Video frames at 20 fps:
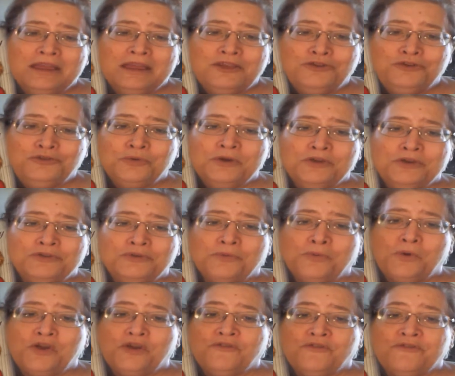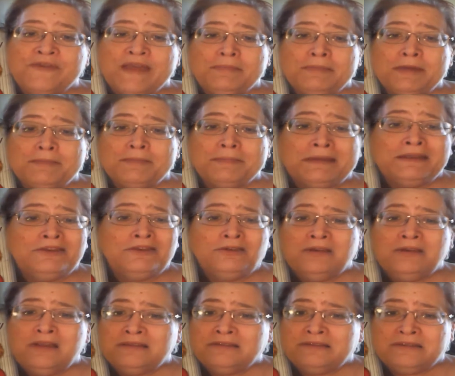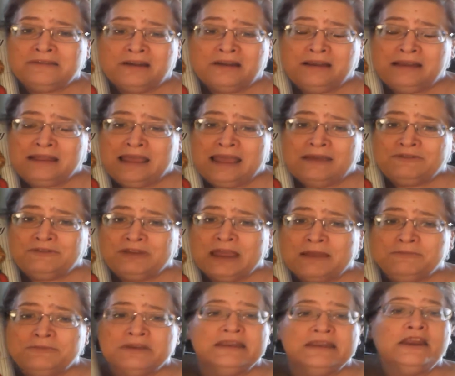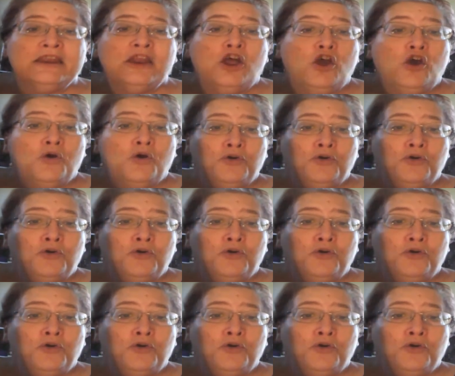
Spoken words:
enjoys a royal family but don't necessarily have time to knit,